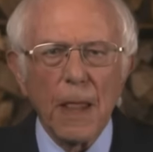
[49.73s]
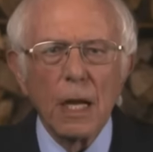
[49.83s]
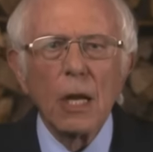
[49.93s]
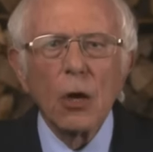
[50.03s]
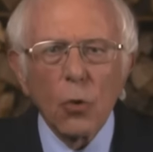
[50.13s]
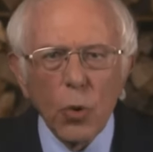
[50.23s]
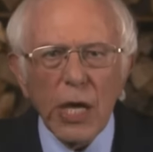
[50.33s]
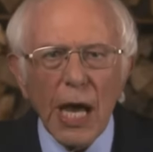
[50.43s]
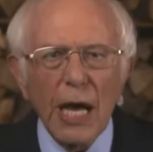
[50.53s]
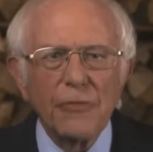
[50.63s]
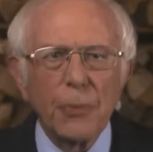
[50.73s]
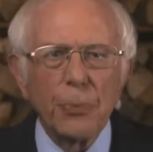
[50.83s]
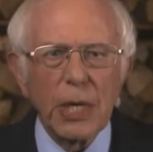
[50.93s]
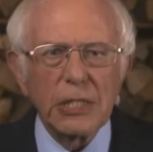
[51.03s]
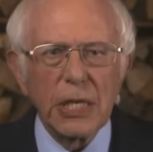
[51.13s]
we have a
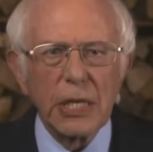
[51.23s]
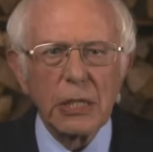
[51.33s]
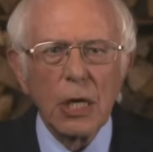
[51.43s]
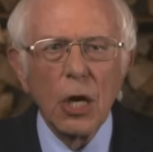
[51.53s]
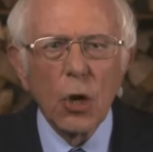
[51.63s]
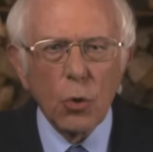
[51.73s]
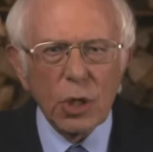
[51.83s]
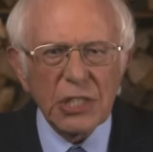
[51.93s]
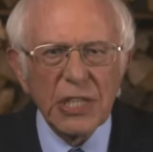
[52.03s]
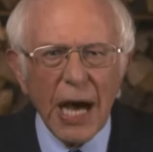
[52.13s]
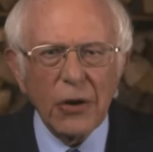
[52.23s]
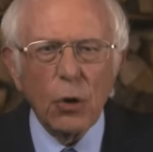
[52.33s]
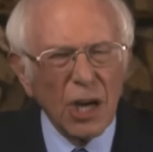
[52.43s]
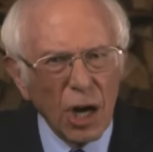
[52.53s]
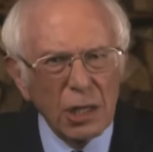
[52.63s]
president who is not only
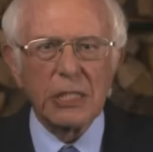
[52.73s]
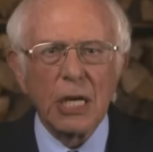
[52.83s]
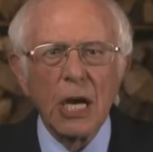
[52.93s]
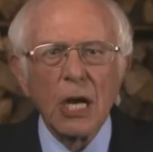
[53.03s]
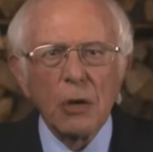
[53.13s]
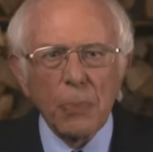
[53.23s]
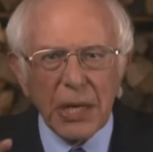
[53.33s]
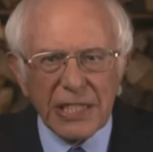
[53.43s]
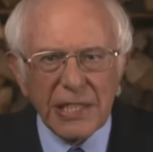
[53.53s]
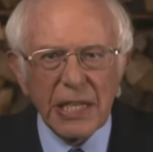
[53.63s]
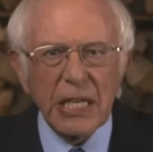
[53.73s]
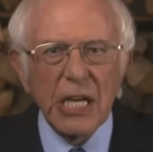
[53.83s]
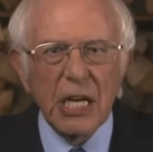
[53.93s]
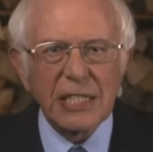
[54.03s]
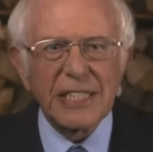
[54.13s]
ugly, but is leading us
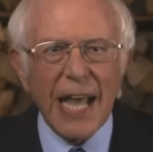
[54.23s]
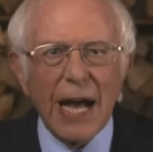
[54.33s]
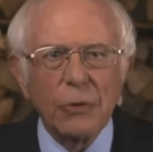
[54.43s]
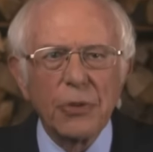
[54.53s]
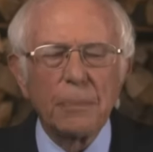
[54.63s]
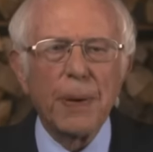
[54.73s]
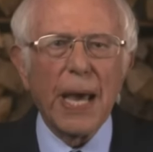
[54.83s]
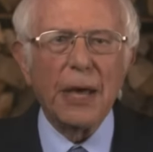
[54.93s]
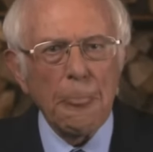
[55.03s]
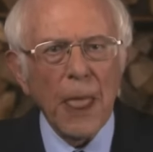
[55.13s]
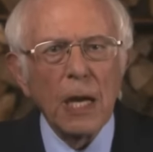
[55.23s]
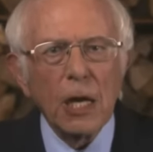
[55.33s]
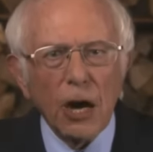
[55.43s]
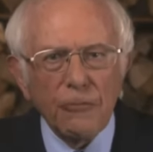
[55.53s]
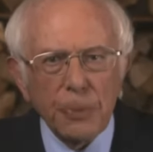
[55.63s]
down the path
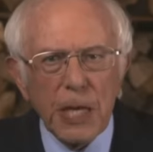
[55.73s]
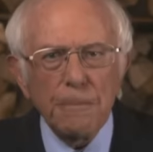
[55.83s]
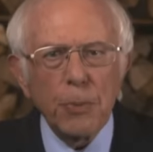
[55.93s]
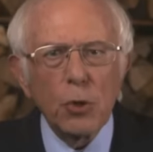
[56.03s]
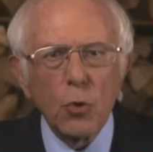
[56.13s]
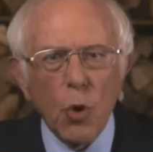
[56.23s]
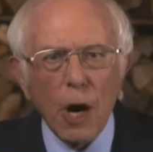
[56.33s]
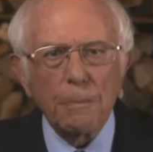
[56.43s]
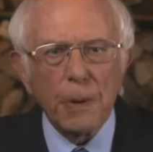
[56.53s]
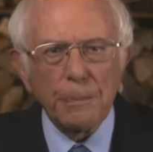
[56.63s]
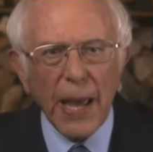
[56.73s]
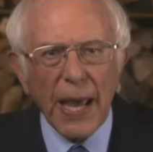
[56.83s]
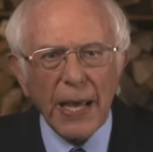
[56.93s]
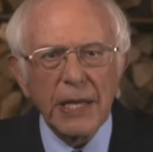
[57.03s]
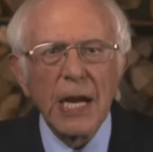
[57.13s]
of people who are
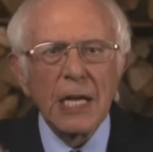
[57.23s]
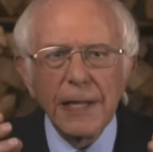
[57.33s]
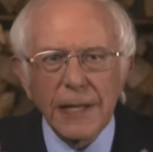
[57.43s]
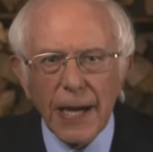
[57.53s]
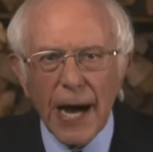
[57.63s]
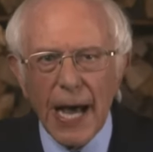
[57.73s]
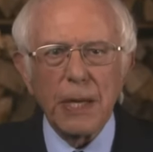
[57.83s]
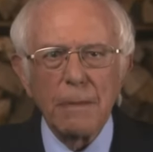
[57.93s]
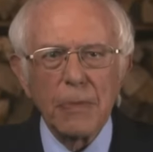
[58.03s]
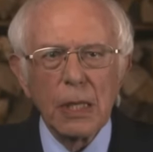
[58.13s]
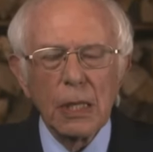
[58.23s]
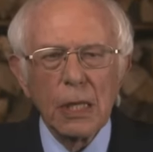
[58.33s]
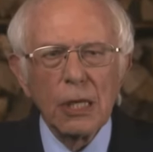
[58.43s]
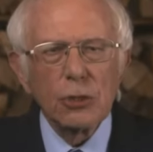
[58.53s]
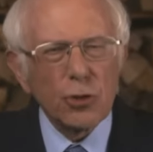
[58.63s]
prepared to die.
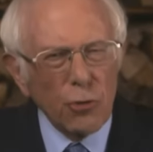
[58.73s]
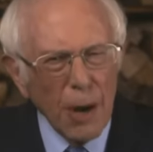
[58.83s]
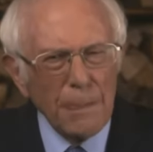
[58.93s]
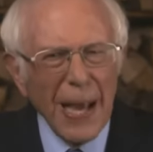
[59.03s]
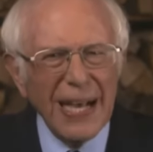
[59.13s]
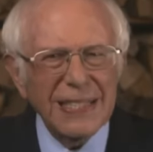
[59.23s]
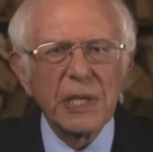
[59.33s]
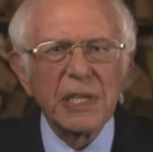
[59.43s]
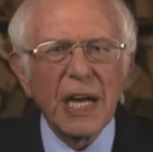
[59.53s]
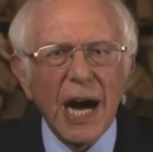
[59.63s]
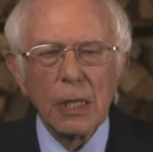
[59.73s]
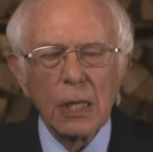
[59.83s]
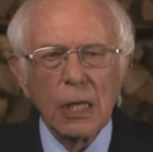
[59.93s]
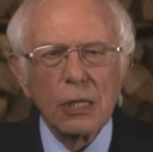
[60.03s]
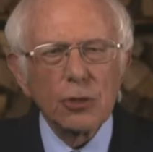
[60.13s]
Trump has a cock.
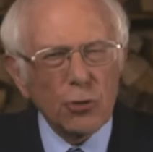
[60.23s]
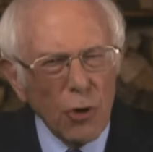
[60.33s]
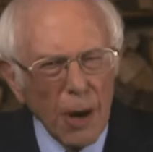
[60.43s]
Trump